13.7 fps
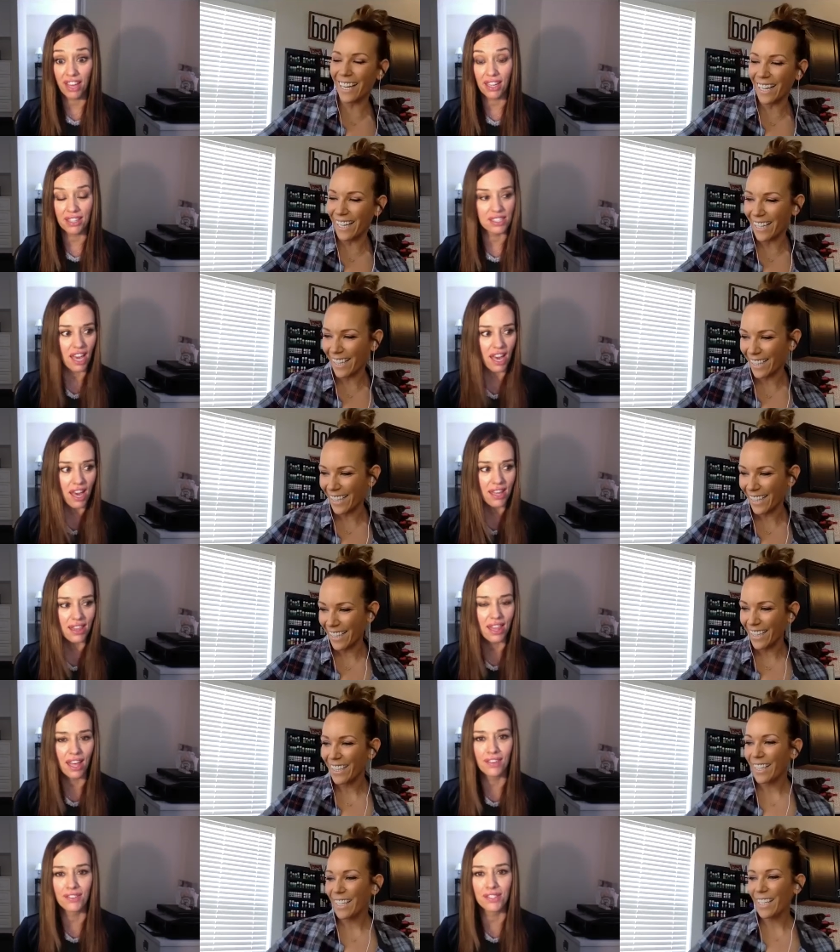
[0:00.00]
Speaker 1: yeah,
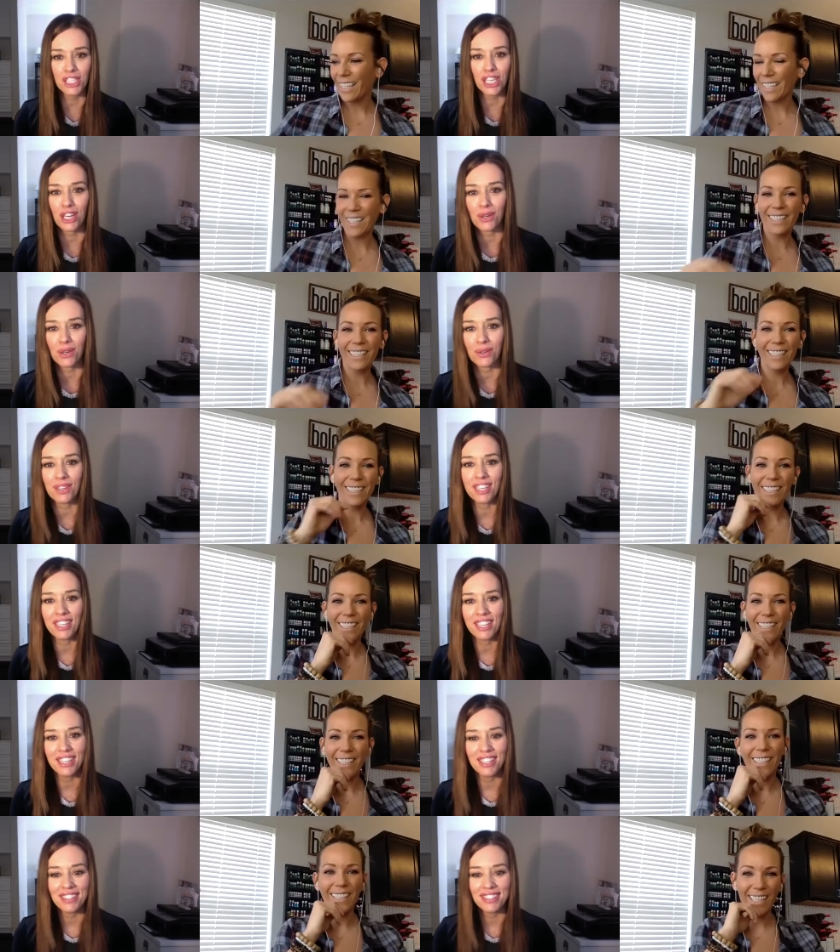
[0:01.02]
I'd love to.
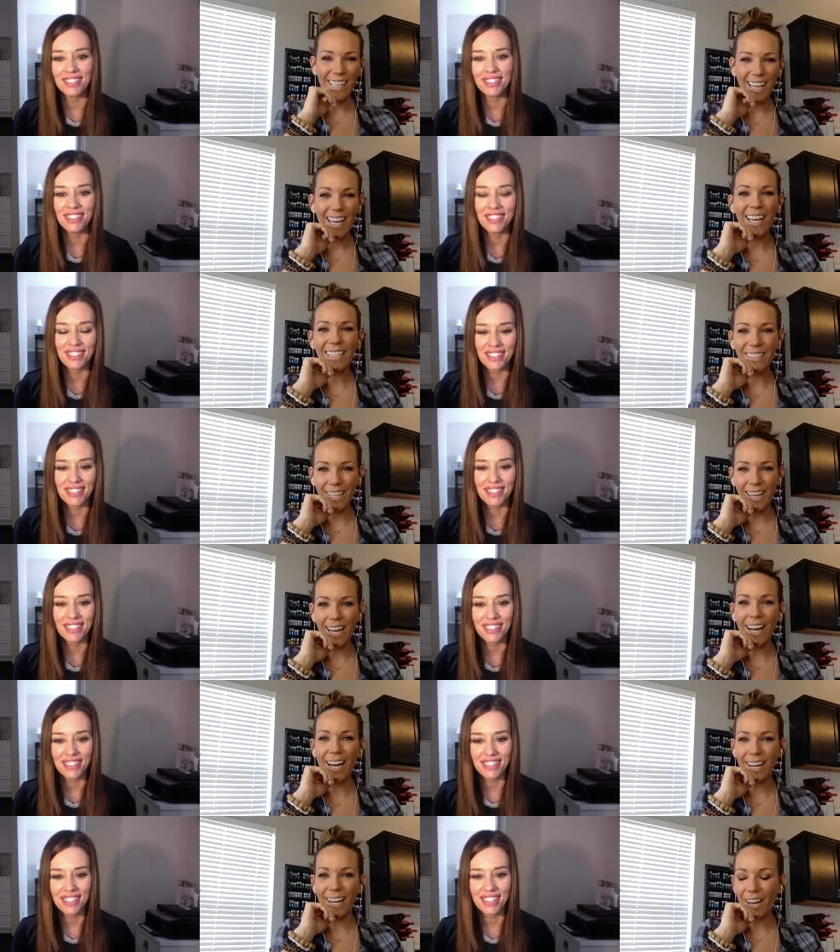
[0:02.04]
Speaker 2: Heck
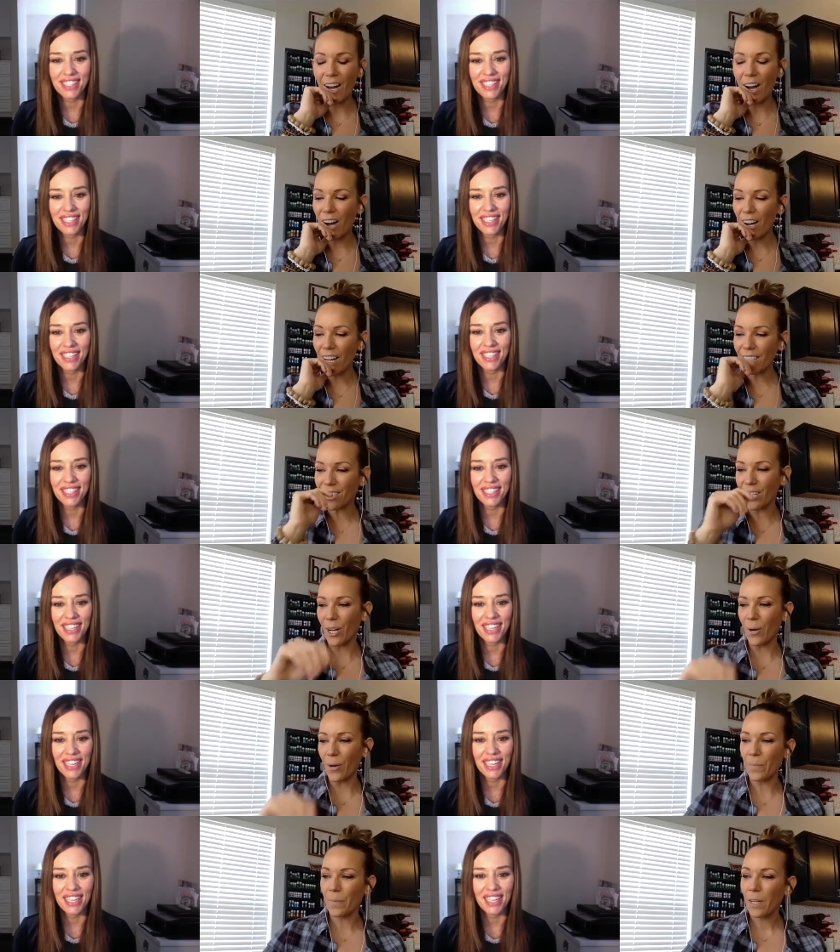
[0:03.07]
yeah.
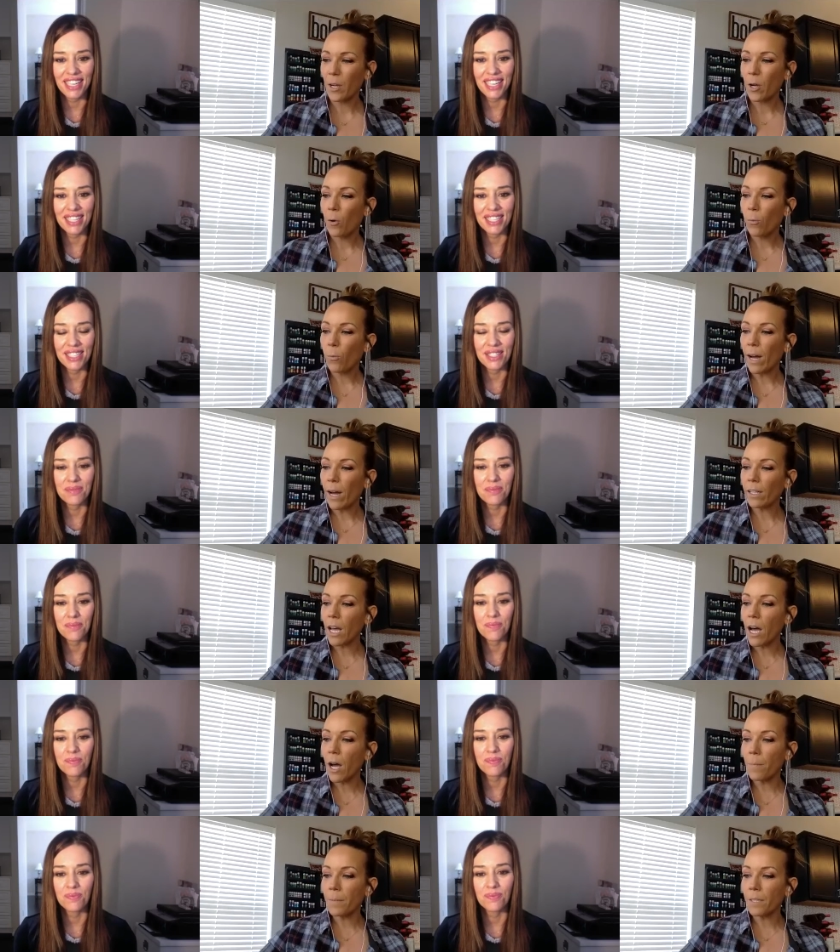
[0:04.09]
Awesome. Well,
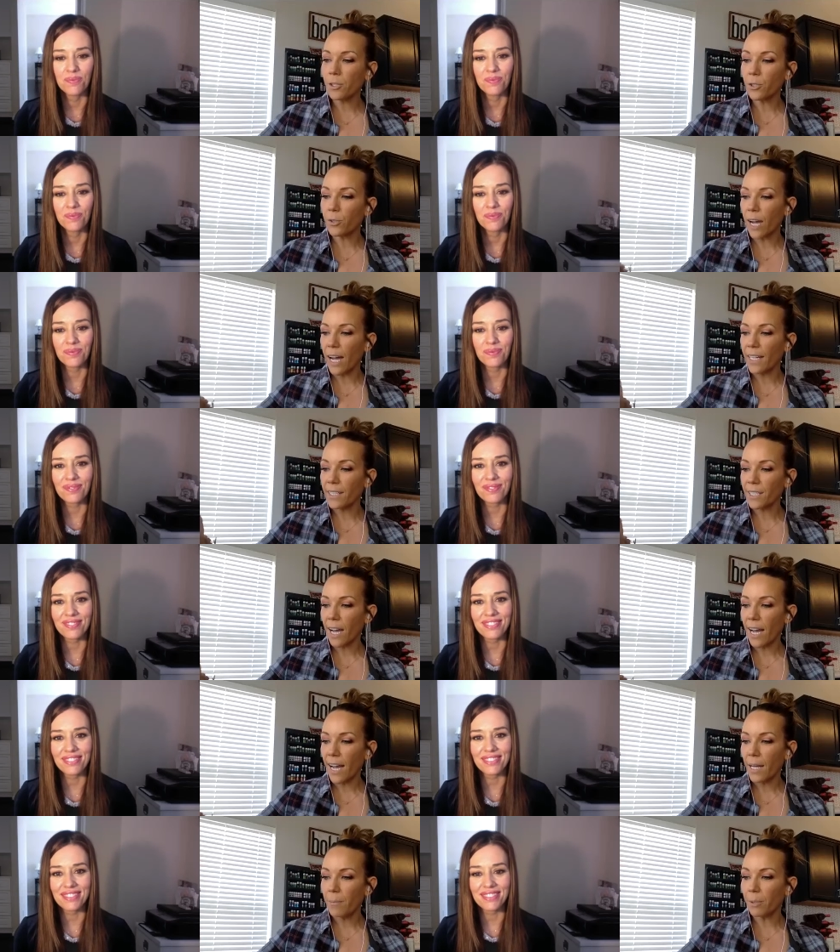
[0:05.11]
um, you guys,
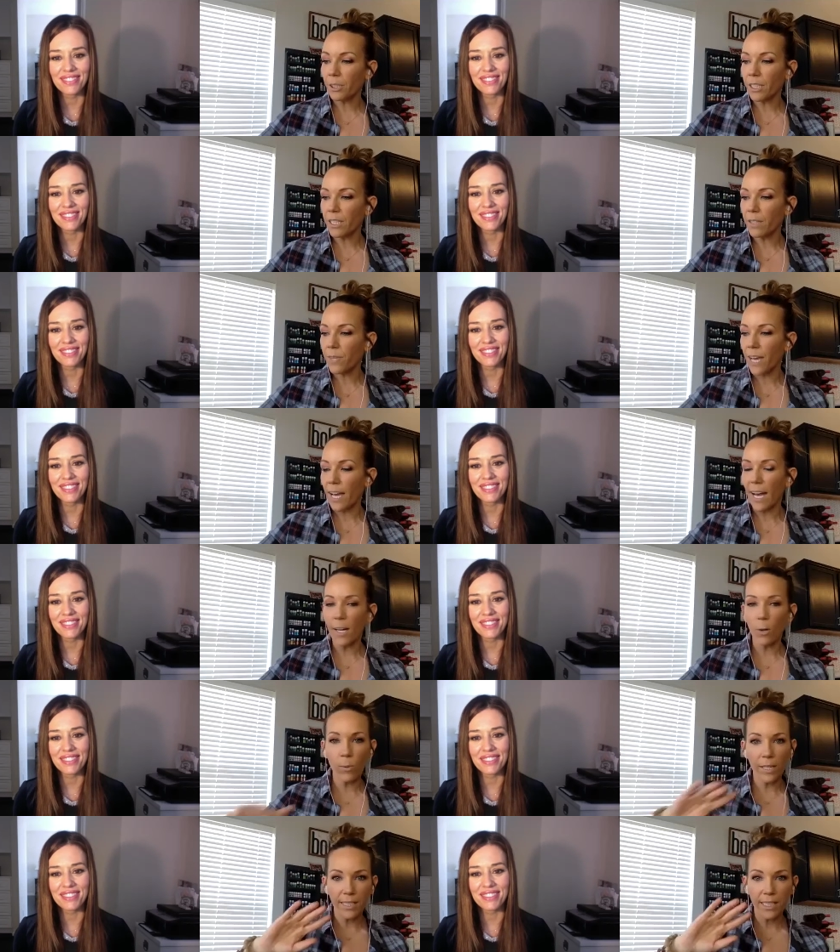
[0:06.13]
I believe that I don't
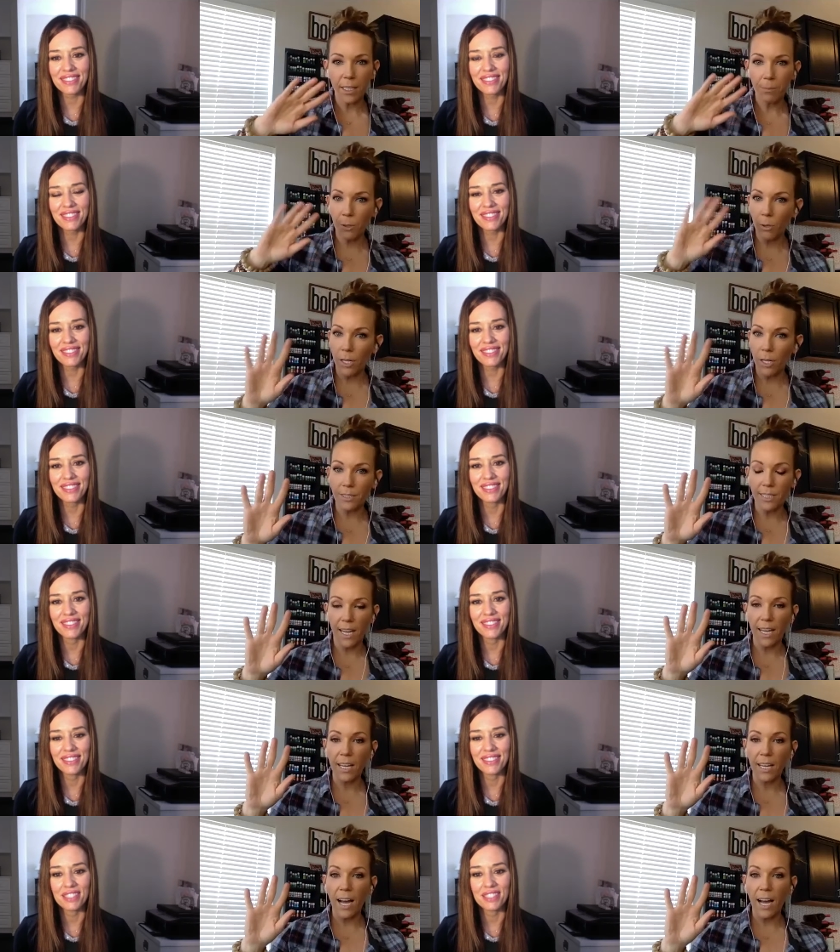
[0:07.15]
want to keep you all day.